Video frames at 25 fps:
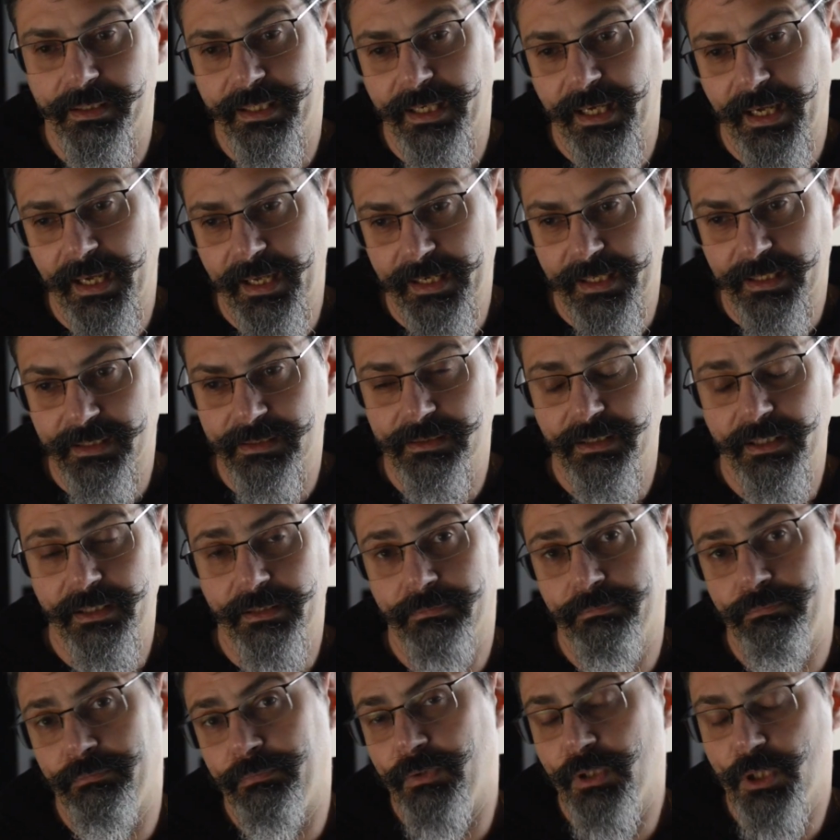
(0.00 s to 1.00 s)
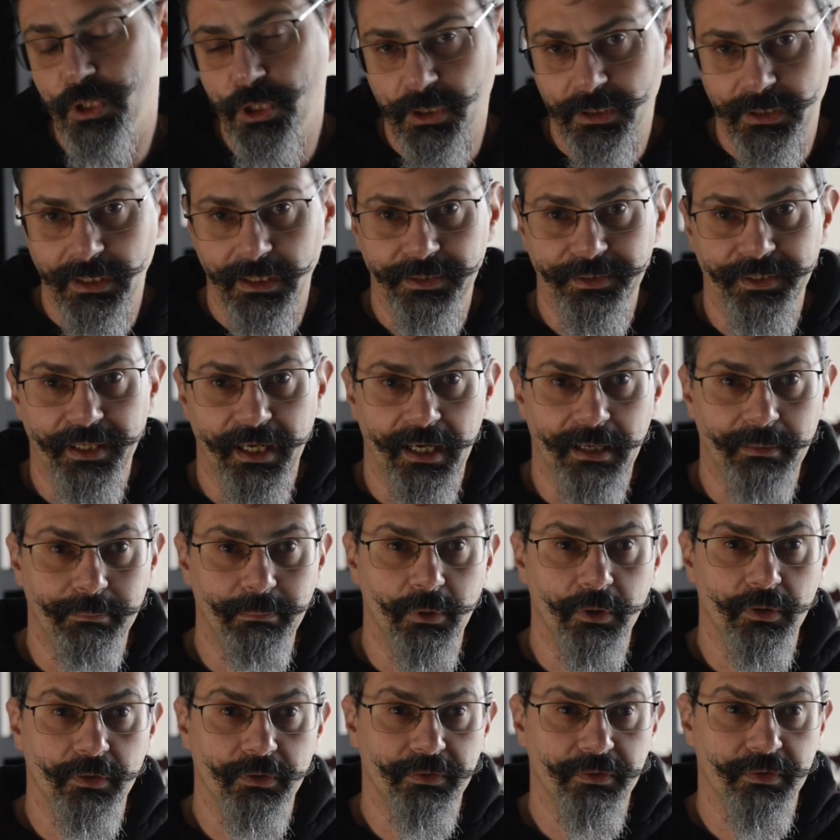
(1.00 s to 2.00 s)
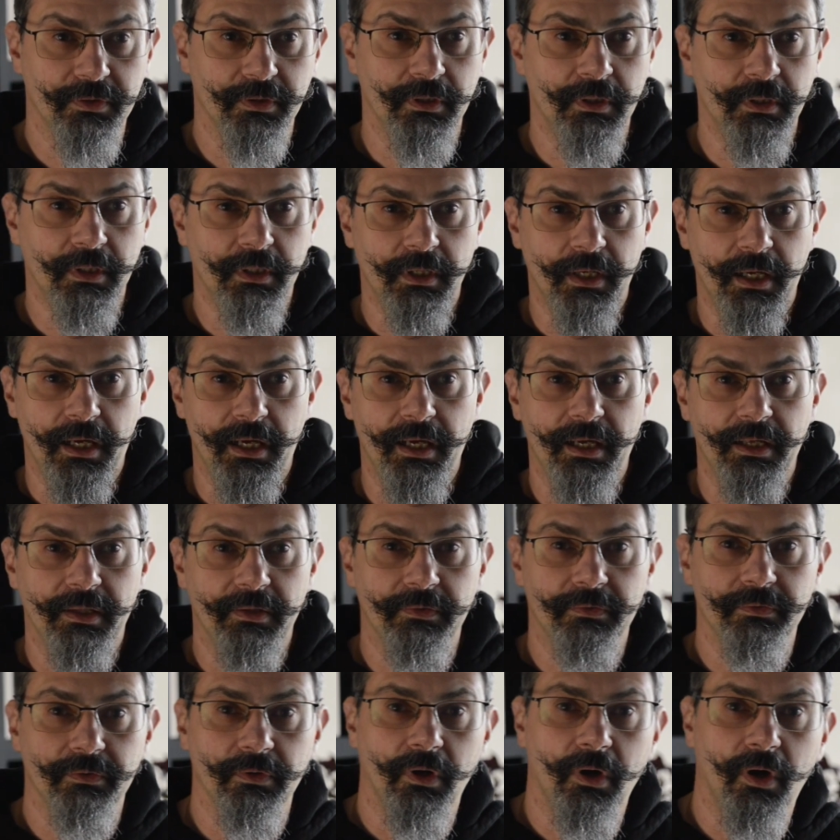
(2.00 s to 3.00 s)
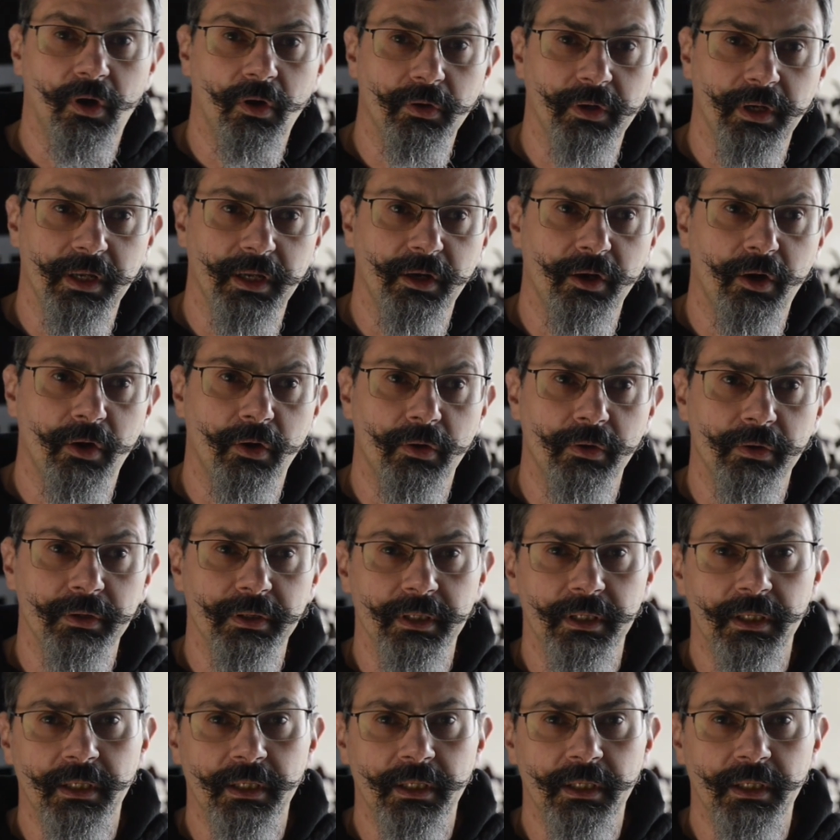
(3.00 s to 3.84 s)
character, digital doubles, and so on and on.